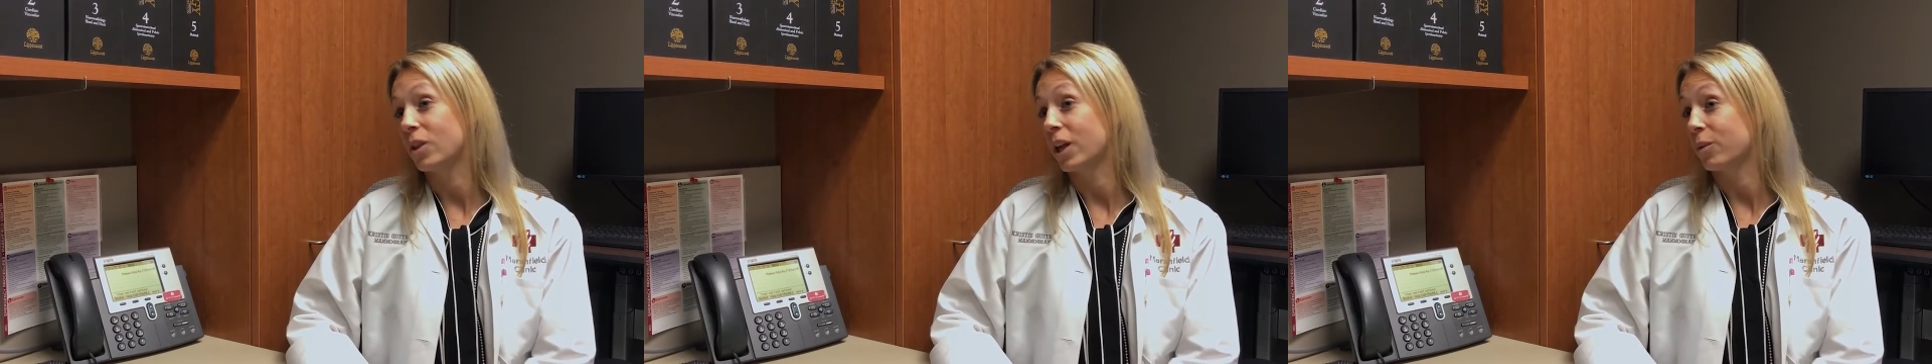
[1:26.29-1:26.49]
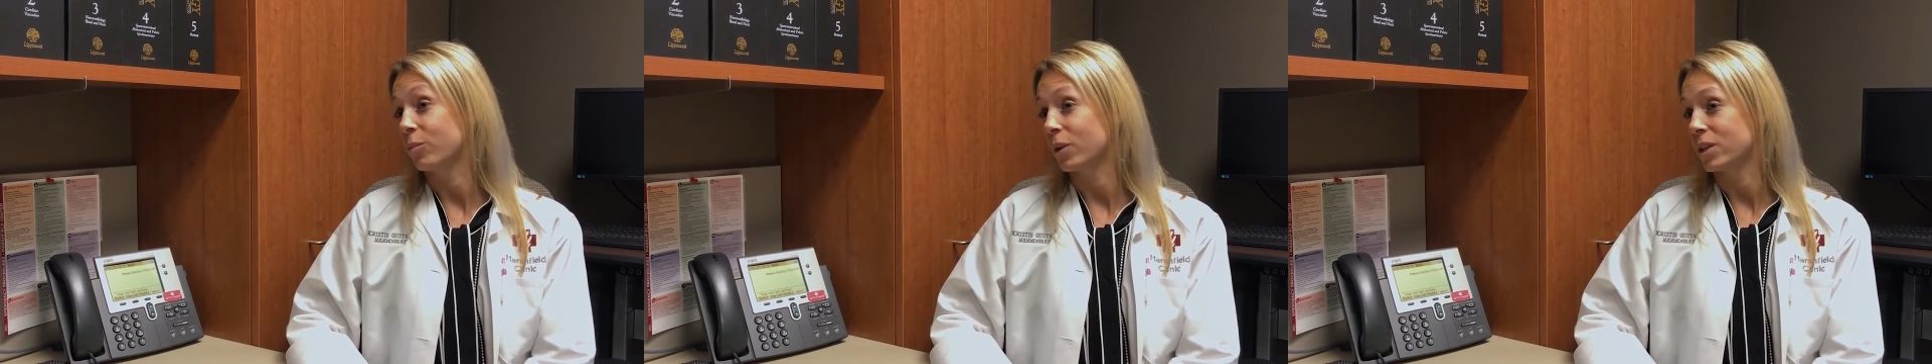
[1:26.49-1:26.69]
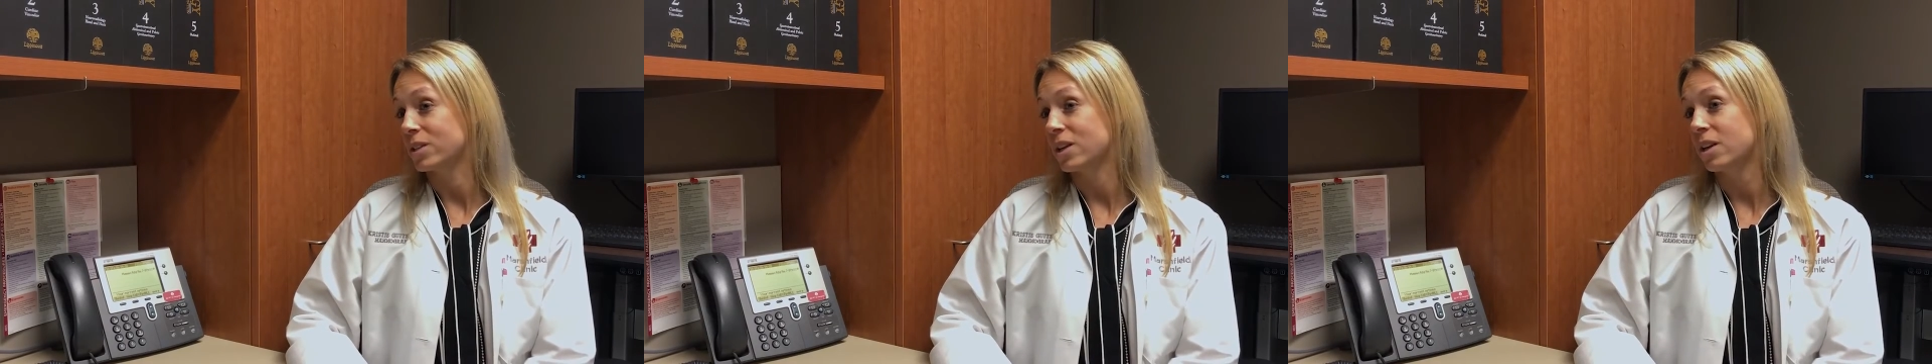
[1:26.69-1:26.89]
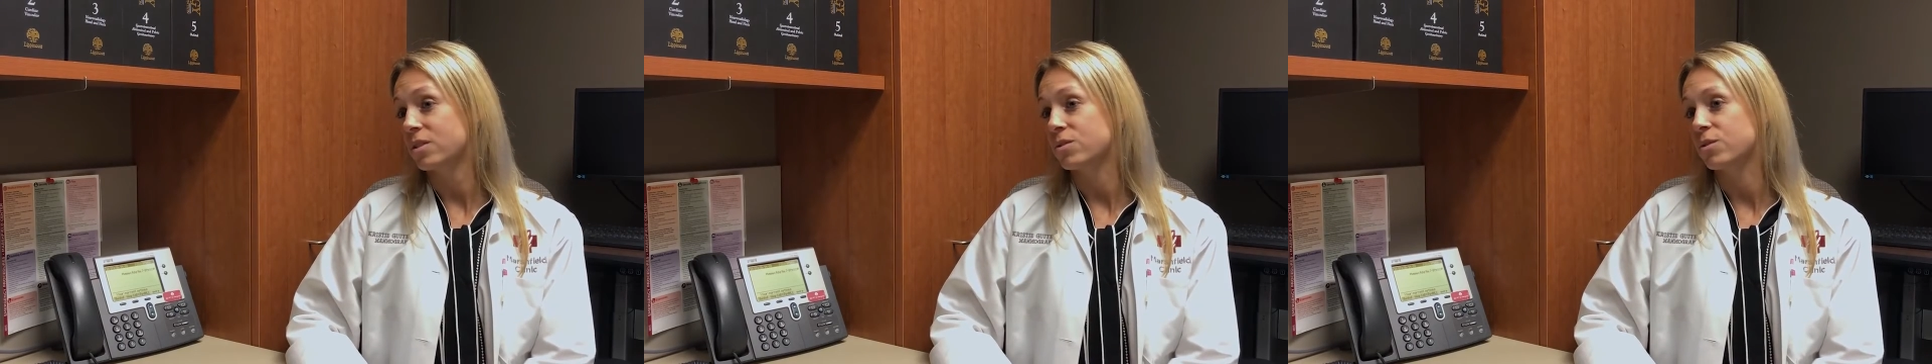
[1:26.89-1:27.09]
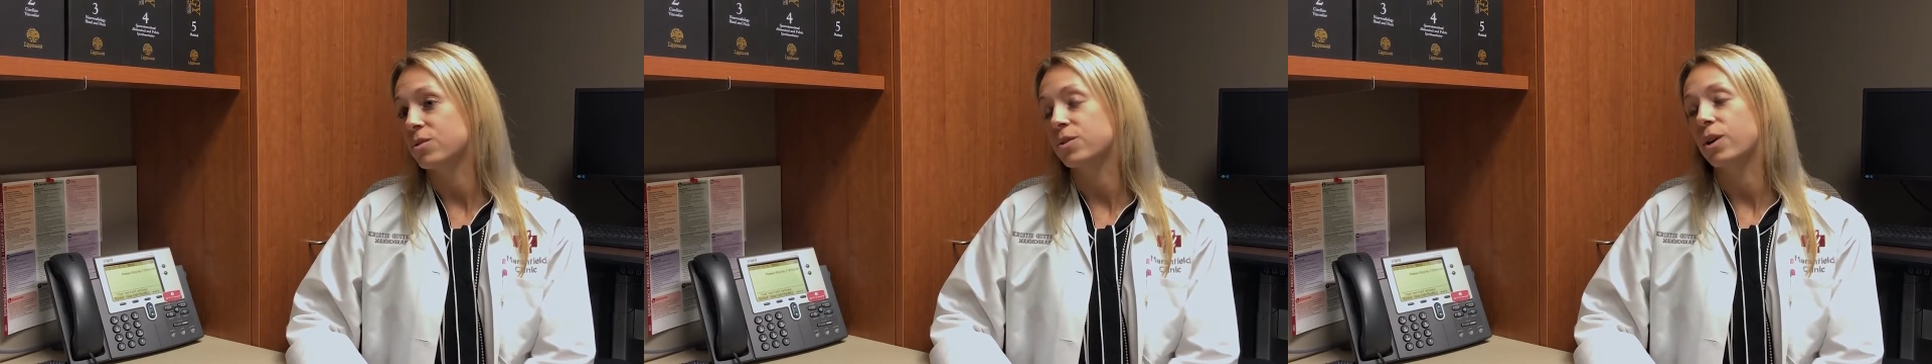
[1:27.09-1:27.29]
like breast
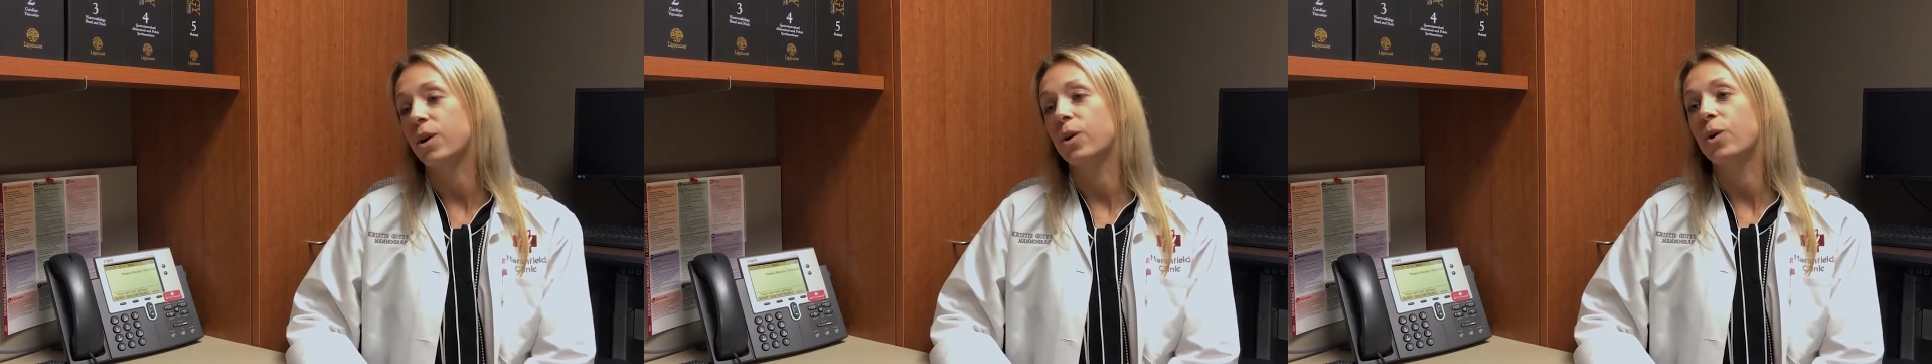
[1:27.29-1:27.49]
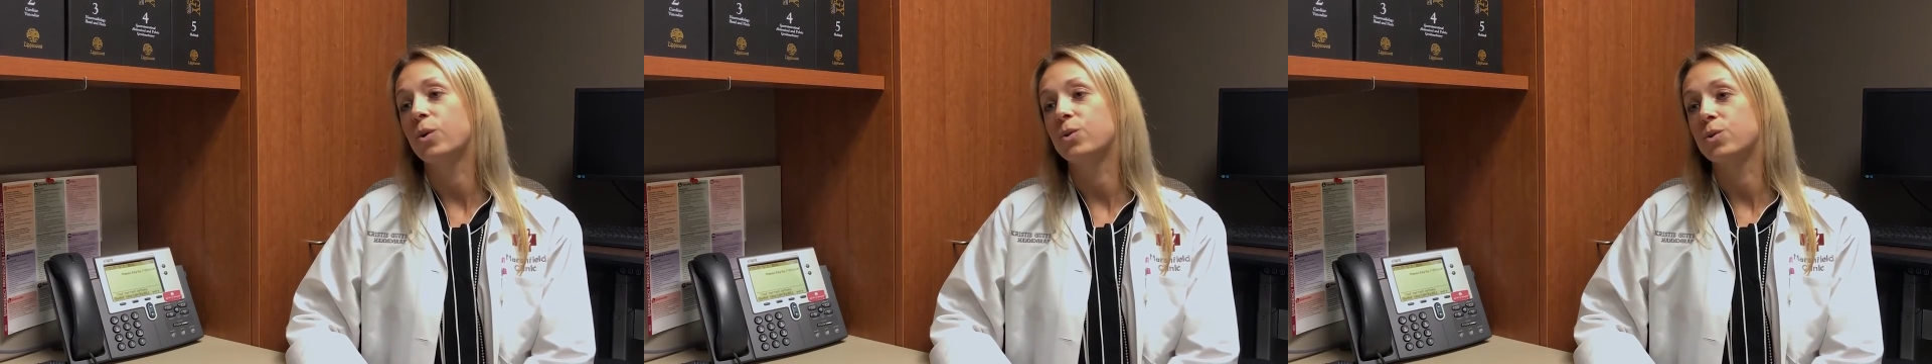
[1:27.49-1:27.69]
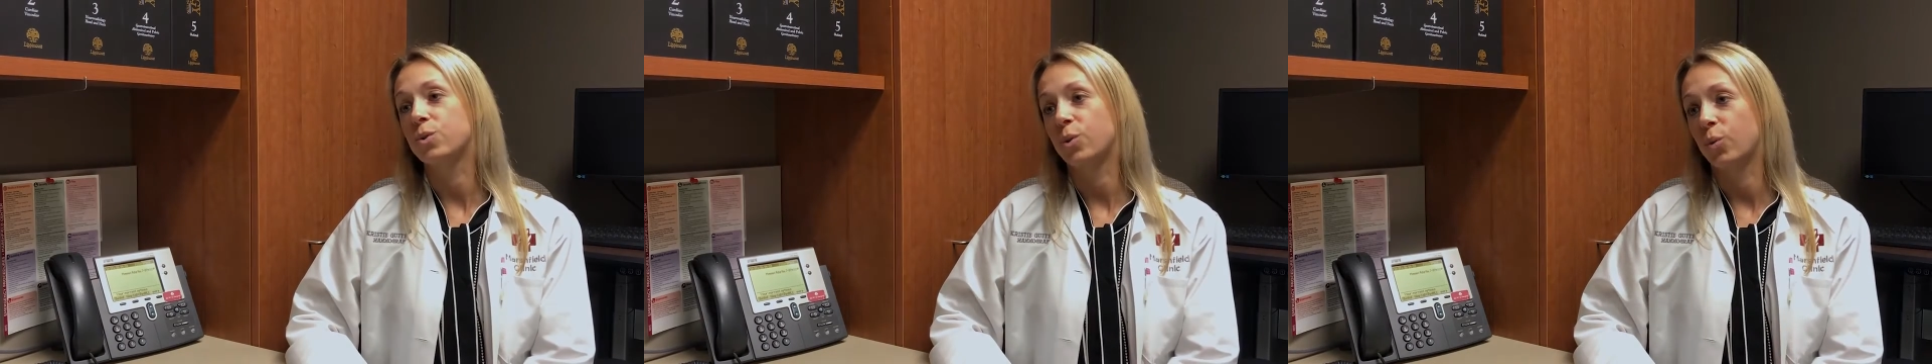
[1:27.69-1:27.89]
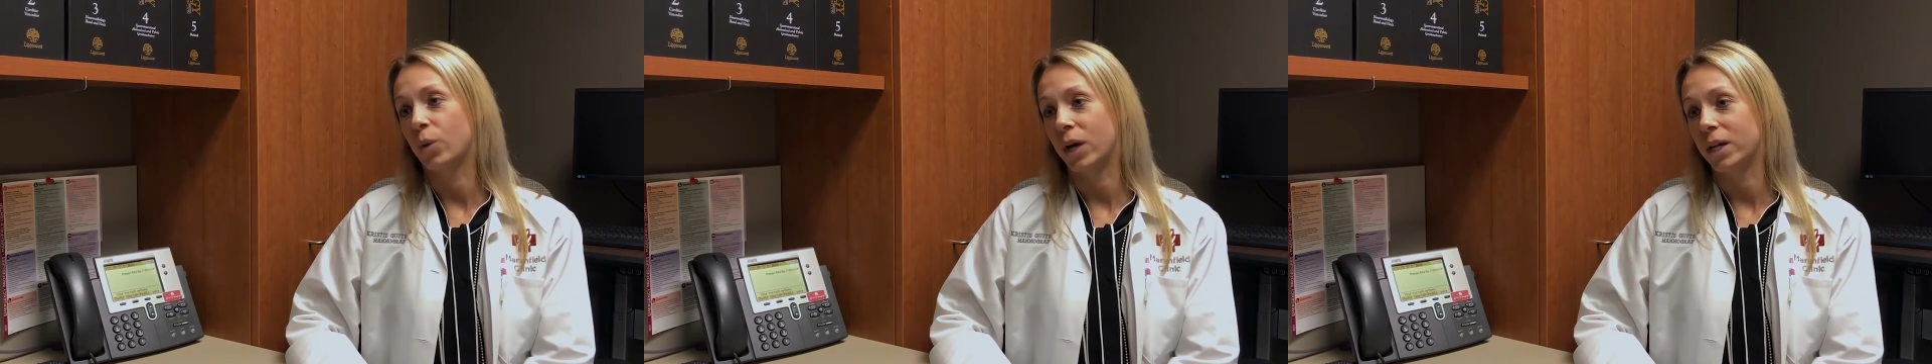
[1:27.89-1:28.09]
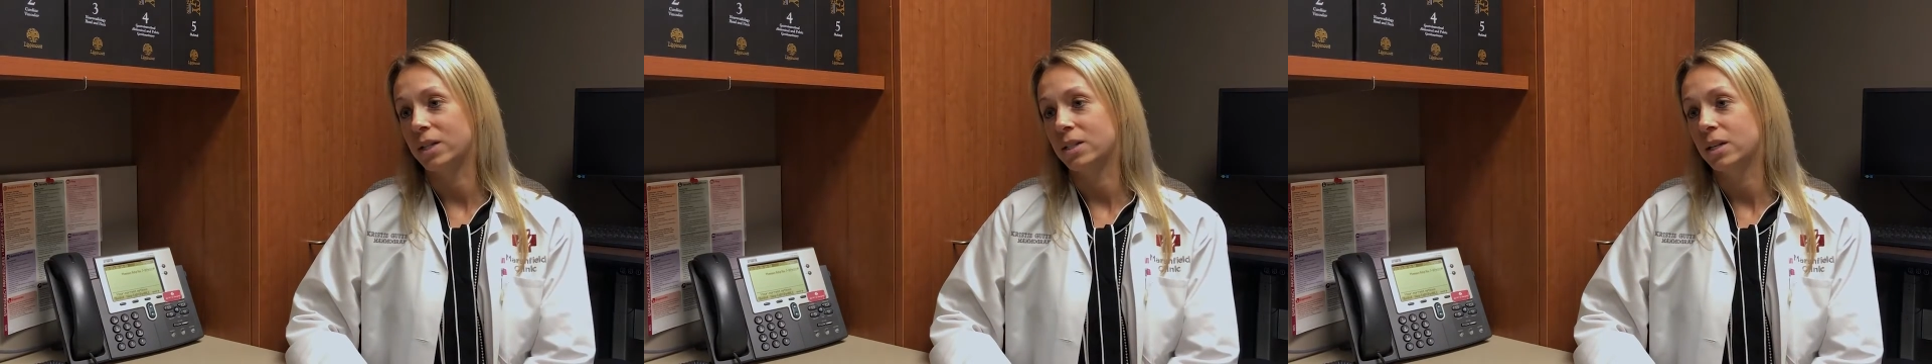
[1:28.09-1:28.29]
cancers, are also
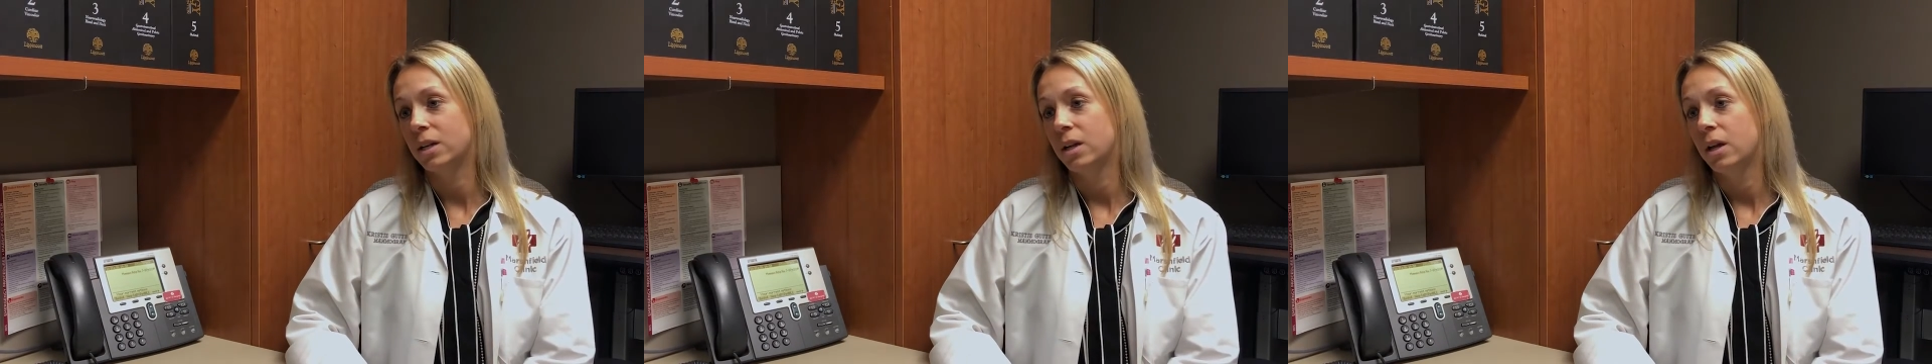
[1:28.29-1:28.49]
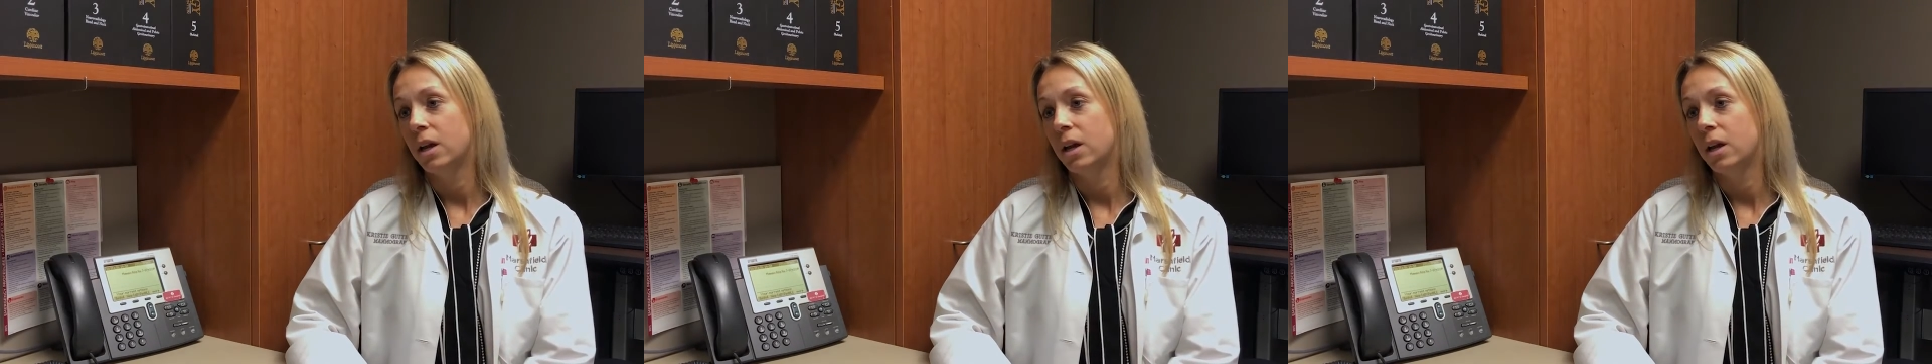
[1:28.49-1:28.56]
white.